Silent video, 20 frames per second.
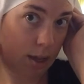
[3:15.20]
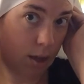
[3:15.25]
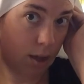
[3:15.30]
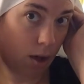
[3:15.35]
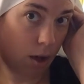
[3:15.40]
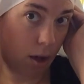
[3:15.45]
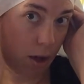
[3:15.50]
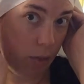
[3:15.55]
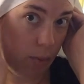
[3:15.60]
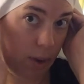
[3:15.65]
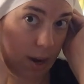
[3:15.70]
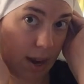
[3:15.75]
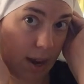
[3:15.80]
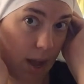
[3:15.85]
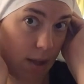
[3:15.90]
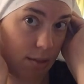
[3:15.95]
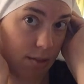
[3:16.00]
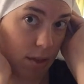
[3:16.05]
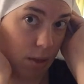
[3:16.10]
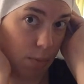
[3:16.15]
all the way
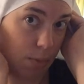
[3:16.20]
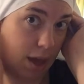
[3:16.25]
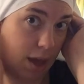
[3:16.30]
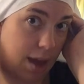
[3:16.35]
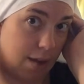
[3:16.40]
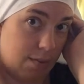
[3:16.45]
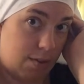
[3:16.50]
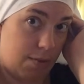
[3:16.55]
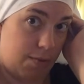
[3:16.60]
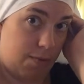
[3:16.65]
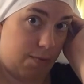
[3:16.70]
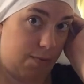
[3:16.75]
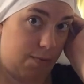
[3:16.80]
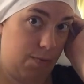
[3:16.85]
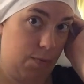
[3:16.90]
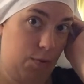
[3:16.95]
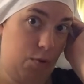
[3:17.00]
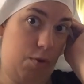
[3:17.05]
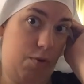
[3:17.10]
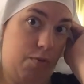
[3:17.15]
down. So you might have to
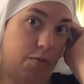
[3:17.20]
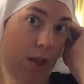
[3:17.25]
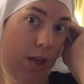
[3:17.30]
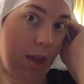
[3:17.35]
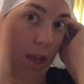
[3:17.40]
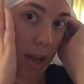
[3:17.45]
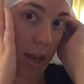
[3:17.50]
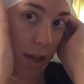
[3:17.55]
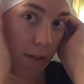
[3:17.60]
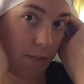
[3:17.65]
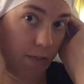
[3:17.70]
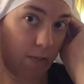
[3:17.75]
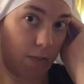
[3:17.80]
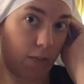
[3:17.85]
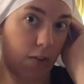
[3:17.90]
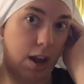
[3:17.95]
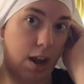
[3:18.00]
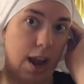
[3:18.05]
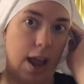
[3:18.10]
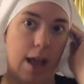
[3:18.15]
sort of
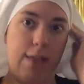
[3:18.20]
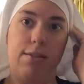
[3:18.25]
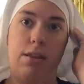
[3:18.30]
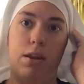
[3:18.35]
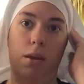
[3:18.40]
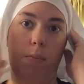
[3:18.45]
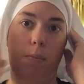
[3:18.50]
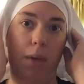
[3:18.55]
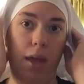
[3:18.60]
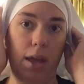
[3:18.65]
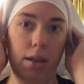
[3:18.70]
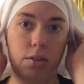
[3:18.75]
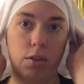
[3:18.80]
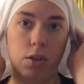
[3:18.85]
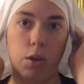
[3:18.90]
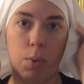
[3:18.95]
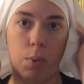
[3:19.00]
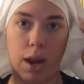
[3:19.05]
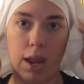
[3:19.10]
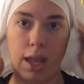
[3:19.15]
finesse it a bit. So
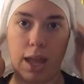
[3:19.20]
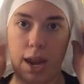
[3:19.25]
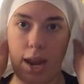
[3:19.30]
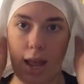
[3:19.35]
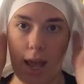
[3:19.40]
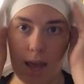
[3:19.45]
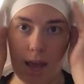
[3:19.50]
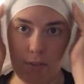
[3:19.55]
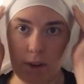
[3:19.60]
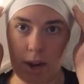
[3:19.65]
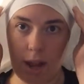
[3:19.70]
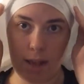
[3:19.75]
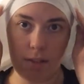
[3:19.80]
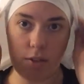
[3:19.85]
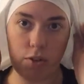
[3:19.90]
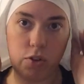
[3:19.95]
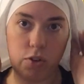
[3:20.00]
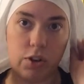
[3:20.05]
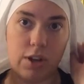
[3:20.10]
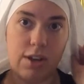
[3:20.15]
you want to kind of have a nice
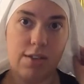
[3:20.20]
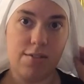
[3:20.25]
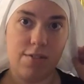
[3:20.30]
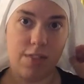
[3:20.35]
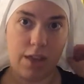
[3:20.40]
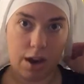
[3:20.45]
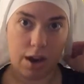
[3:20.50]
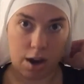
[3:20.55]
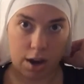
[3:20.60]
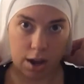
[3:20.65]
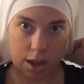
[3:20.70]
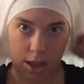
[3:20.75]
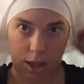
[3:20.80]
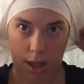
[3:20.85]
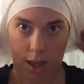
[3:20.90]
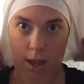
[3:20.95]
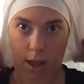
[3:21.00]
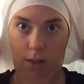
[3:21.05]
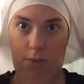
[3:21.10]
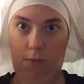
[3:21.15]
crease there
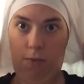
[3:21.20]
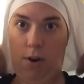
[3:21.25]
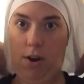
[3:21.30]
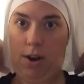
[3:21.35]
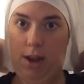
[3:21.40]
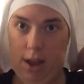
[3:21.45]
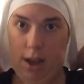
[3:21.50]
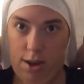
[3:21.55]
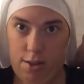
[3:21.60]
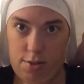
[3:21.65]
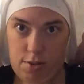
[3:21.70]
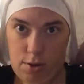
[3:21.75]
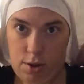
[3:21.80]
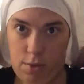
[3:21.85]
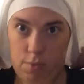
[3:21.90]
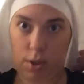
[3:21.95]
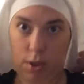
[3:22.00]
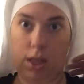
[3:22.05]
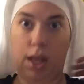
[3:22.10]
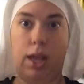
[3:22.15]
as far down as you
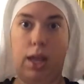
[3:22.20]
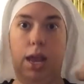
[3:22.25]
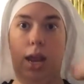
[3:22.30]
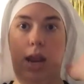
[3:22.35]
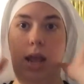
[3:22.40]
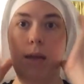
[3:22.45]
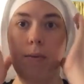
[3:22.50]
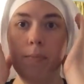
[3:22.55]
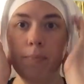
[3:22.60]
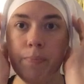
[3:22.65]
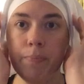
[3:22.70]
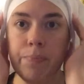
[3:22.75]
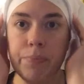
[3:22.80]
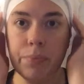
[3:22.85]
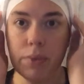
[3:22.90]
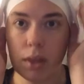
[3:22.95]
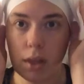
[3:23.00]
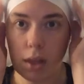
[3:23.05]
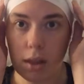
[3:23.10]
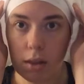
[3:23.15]
can really get it.
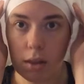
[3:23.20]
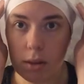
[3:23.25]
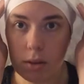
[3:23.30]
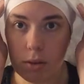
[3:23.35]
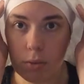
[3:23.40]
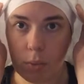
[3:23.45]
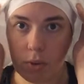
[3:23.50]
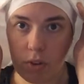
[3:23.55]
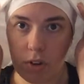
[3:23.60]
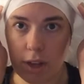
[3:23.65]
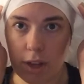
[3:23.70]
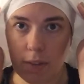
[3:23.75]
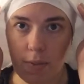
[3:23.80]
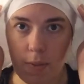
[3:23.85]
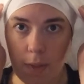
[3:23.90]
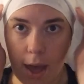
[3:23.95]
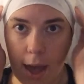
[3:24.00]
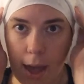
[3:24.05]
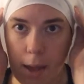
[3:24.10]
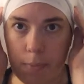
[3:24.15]
So once you get
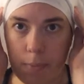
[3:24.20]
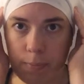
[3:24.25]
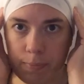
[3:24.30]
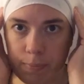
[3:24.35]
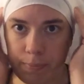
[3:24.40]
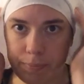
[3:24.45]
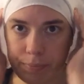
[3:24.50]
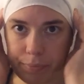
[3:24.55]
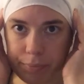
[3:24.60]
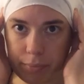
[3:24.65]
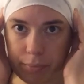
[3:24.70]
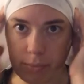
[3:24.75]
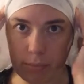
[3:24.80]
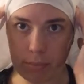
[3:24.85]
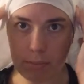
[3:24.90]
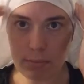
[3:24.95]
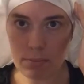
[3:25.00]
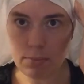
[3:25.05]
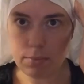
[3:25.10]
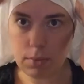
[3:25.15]
that,
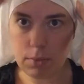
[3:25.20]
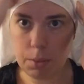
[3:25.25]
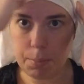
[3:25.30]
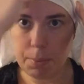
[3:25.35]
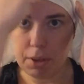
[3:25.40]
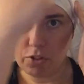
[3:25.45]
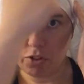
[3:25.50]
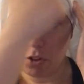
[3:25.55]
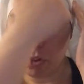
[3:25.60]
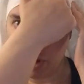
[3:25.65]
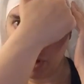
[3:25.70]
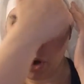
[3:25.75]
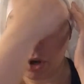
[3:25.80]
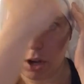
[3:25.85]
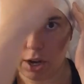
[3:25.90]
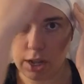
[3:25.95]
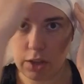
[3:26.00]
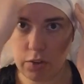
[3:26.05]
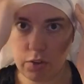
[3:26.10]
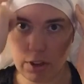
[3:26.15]
make sure there aren't
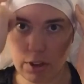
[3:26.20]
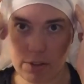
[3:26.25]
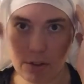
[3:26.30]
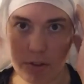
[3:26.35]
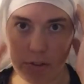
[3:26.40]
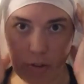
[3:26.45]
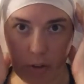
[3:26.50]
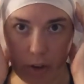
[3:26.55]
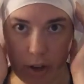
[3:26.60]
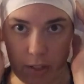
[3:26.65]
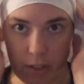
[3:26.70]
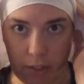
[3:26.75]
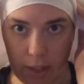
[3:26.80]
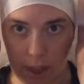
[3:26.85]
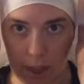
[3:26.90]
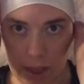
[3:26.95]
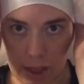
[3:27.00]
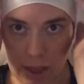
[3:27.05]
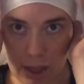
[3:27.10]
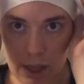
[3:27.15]
any creases or
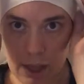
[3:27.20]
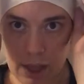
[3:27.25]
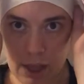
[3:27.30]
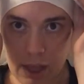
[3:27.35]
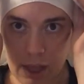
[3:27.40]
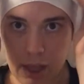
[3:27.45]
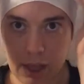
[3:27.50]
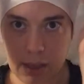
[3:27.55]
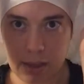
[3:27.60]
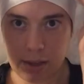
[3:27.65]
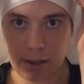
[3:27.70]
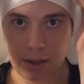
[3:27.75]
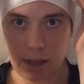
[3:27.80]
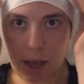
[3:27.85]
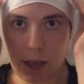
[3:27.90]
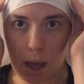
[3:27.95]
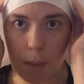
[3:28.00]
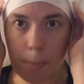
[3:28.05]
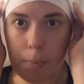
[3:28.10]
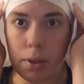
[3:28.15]
anything in the
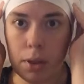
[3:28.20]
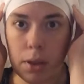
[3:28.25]
top,